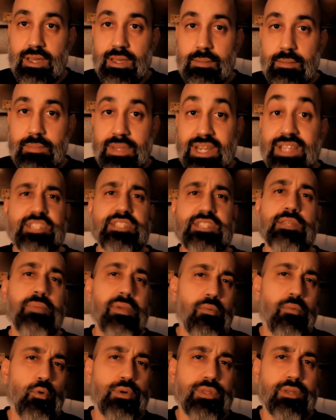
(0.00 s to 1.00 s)
meaning did
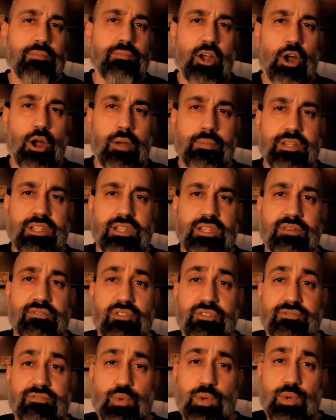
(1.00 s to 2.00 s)
people with a bicarbonate level
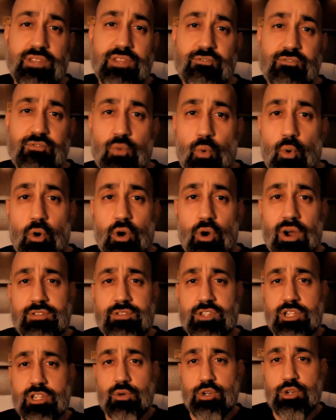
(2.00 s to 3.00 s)
of 24 have a
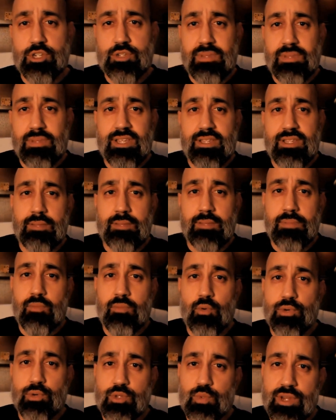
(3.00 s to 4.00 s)
slower speed than people
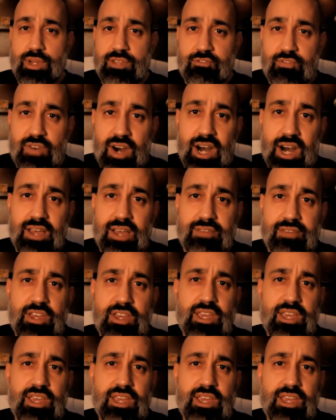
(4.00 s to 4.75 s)
with 25,